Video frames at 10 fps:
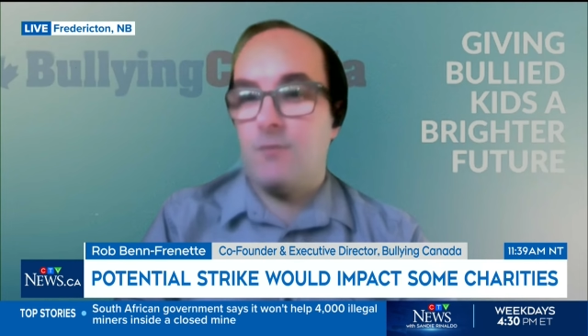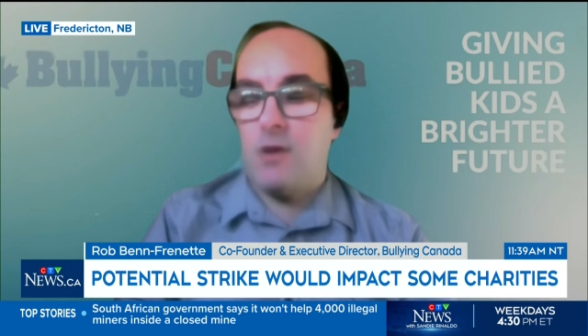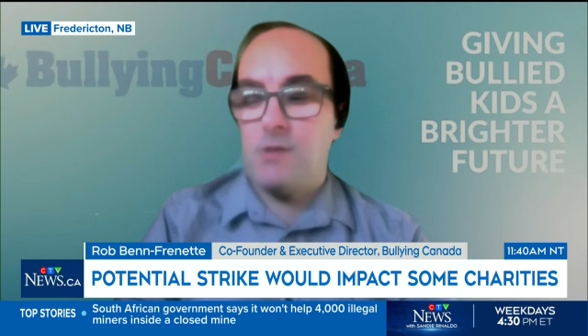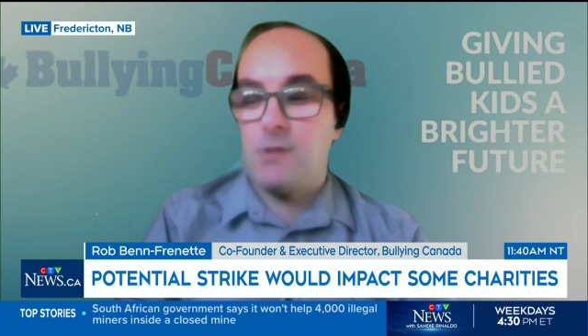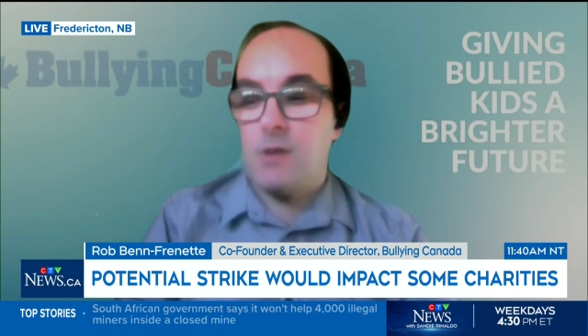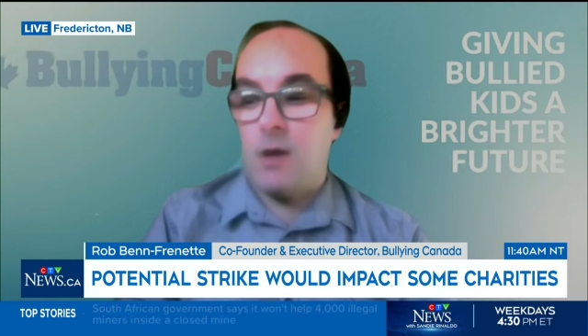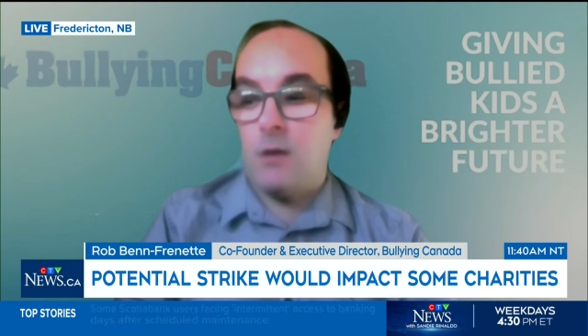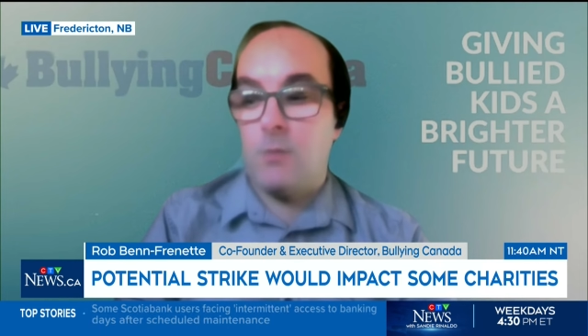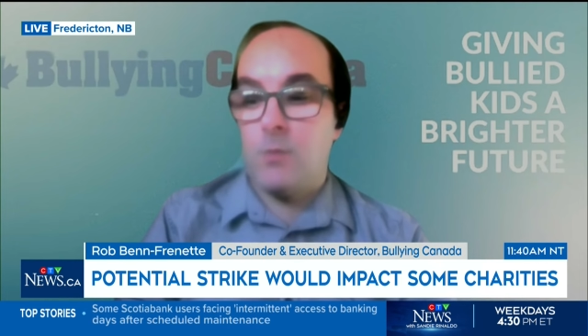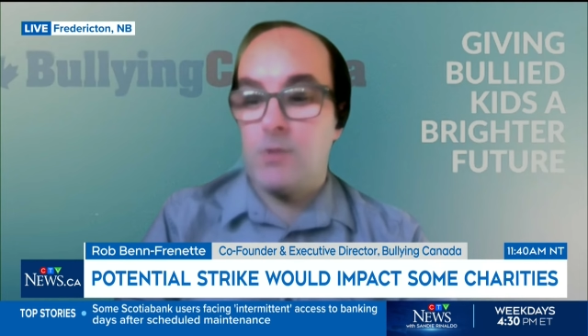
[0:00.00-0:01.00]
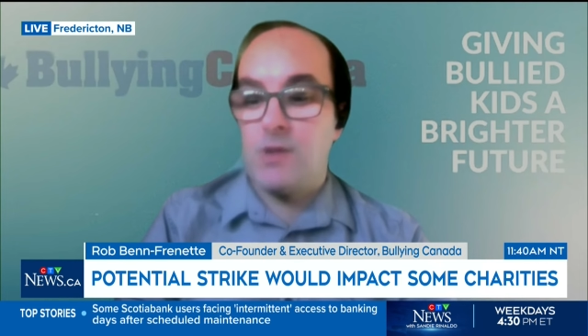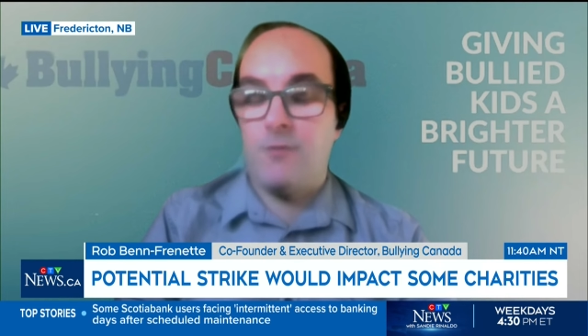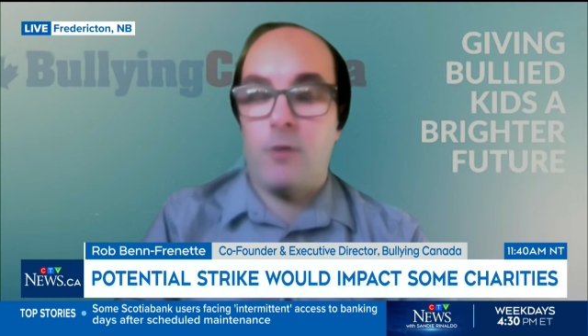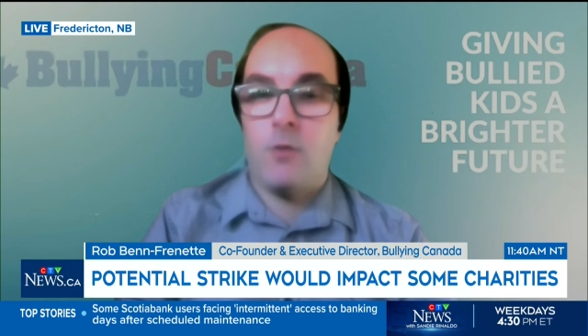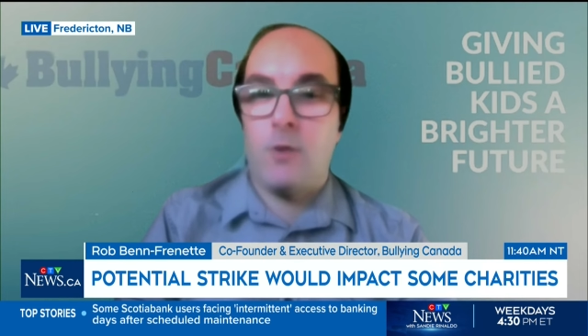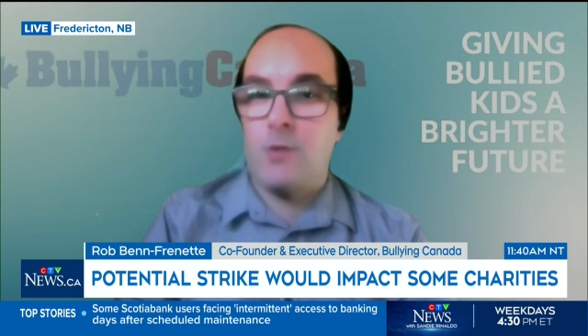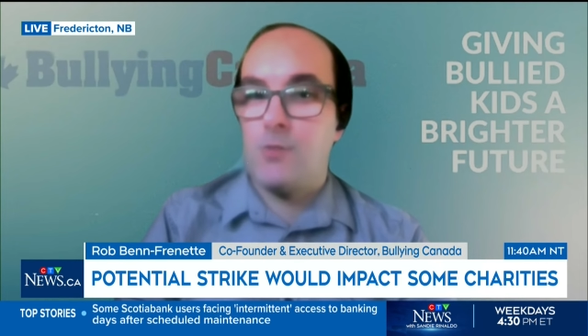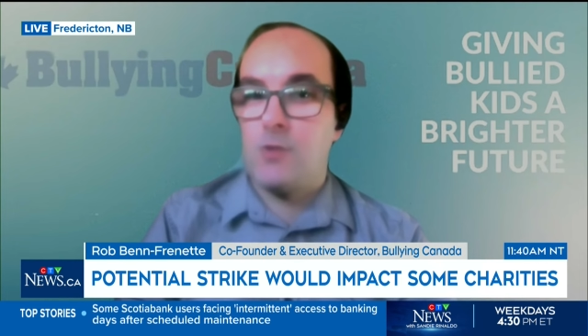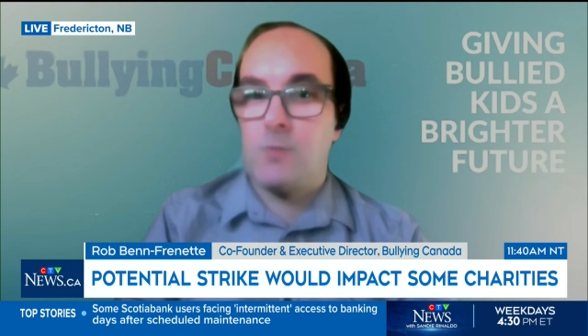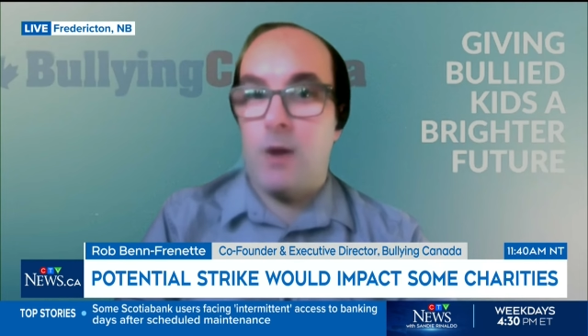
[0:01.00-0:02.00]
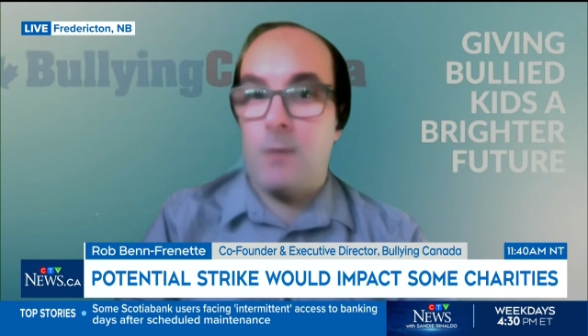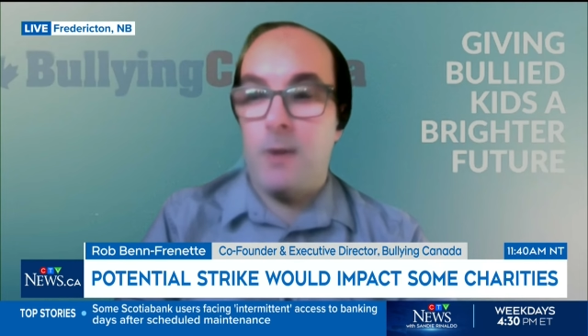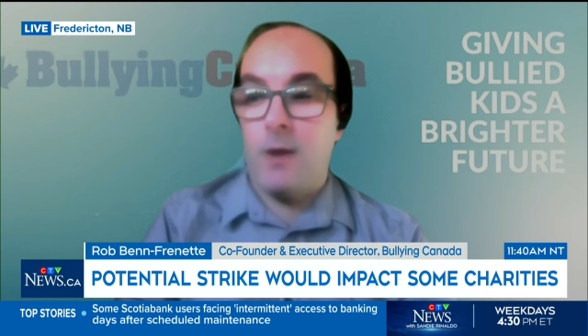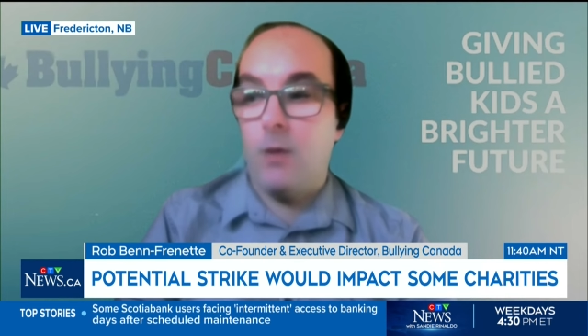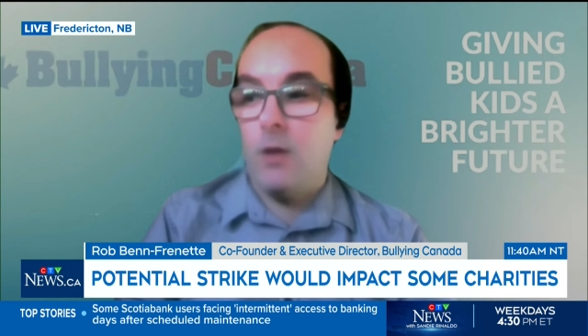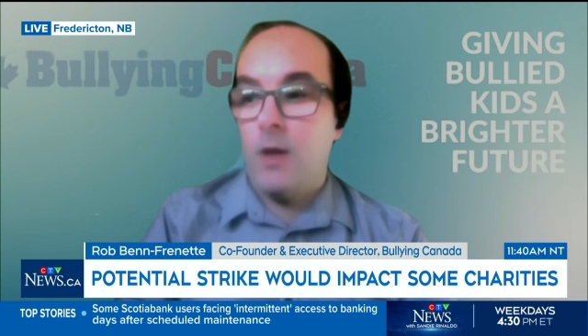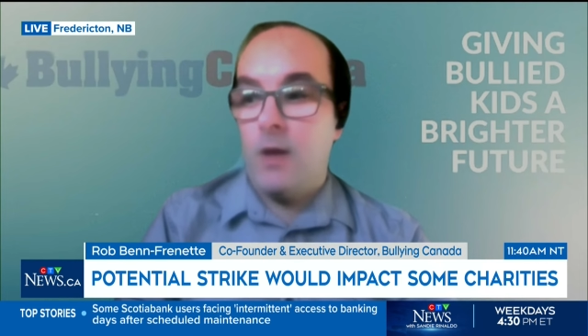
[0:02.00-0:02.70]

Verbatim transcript: of us, uh, receive our donations by mail.